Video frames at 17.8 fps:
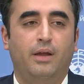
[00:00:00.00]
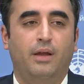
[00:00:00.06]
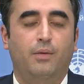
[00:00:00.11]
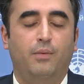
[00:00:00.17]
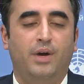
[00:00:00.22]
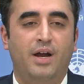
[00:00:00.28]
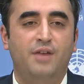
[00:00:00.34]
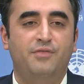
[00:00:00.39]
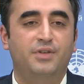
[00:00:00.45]

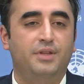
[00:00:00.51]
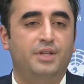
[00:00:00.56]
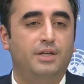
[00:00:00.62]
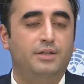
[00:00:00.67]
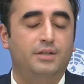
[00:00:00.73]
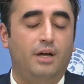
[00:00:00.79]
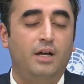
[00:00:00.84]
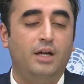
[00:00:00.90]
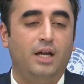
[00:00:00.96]
wherever they
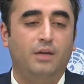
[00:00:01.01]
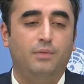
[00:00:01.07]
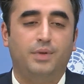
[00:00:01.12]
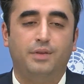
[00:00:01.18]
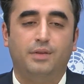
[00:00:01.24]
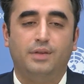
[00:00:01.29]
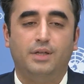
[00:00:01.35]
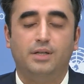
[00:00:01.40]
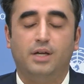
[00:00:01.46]
target,
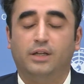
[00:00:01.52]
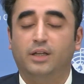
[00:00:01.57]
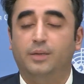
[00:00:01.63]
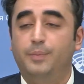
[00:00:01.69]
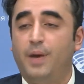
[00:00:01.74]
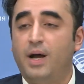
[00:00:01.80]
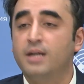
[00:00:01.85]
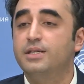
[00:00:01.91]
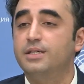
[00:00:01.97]
whether they target
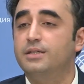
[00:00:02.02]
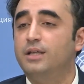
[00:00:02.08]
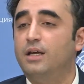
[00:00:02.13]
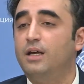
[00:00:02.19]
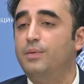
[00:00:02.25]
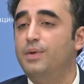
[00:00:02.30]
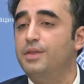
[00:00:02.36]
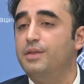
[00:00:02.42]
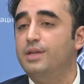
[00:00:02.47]

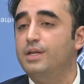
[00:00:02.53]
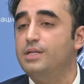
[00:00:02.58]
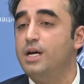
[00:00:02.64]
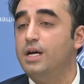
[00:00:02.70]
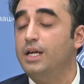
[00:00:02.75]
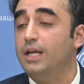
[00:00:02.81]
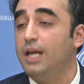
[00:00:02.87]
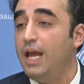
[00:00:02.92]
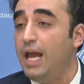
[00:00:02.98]
Pakistan, whether they
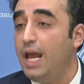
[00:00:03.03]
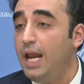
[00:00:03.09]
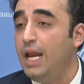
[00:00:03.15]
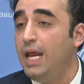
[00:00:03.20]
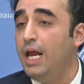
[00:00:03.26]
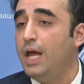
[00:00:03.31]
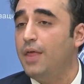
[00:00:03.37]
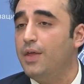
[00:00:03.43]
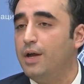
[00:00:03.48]
target
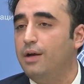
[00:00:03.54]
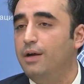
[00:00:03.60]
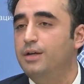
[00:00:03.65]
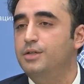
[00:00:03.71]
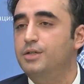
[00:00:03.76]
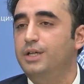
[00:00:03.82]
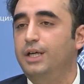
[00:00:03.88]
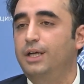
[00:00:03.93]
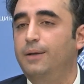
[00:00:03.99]
any other
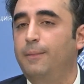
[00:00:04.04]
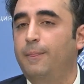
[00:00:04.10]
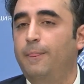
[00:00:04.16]
country,